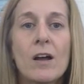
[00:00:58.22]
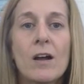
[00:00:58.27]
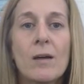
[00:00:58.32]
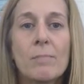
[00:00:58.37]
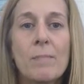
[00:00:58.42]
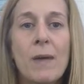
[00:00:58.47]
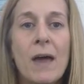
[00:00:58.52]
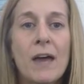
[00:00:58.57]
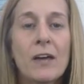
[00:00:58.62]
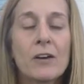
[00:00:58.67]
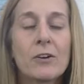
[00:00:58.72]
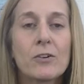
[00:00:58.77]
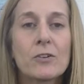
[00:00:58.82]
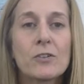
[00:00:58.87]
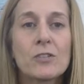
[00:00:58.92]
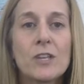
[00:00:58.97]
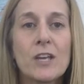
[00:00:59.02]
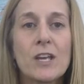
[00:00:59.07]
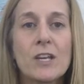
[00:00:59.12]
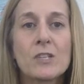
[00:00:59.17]

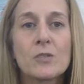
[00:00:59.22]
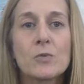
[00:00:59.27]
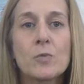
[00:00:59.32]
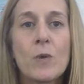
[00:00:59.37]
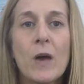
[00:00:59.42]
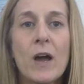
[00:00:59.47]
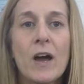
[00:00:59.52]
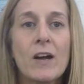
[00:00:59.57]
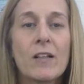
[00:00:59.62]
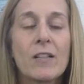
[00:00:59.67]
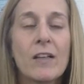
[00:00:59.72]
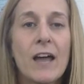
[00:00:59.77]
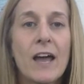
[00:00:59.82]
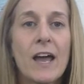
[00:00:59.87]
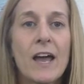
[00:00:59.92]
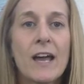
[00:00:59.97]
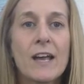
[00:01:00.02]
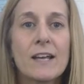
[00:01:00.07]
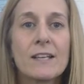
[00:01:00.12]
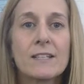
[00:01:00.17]
matters as well
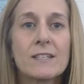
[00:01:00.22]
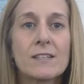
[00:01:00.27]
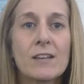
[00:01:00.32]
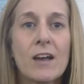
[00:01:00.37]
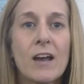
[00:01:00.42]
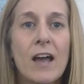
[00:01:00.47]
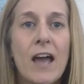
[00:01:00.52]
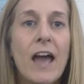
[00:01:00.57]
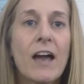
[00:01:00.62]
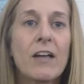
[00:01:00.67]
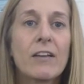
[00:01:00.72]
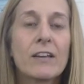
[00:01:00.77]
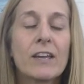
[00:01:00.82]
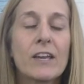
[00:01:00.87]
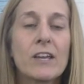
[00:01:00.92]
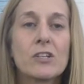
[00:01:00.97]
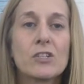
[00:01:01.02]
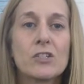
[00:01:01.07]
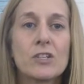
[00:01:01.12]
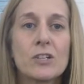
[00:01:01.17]
as uh,
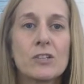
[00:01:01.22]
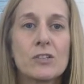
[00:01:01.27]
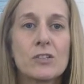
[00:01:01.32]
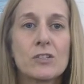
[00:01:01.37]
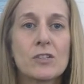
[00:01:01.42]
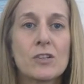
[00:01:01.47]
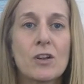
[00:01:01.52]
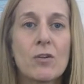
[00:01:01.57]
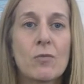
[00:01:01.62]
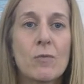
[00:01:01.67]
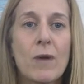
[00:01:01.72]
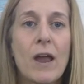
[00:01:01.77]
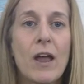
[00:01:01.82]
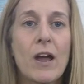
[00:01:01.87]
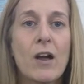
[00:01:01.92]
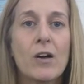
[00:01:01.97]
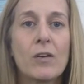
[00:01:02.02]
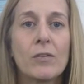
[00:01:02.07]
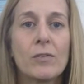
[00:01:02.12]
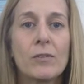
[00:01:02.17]
allegations
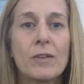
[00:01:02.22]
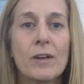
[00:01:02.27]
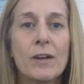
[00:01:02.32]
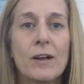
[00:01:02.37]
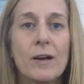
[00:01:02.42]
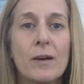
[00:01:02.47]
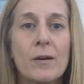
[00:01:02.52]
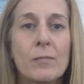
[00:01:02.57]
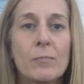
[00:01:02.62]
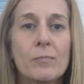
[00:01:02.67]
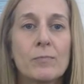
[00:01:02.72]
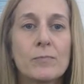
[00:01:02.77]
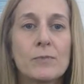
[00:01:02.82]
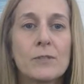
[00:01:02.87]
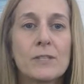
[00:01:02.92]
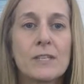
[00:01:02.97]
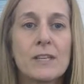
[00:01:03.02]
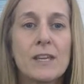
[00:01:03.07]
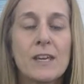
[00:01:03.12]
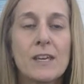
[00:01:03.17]
around uh,
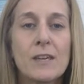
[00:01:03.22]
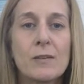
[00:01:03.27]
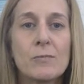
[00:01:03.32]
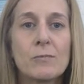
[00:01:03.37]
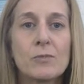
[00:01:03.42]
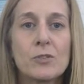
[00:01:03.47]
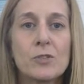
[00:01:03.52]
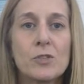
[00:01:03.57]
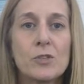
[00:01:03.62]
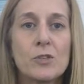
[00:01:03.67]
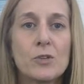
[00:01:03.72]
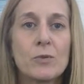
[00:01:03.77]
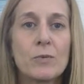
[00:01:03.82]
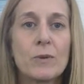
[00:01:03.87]
schemes to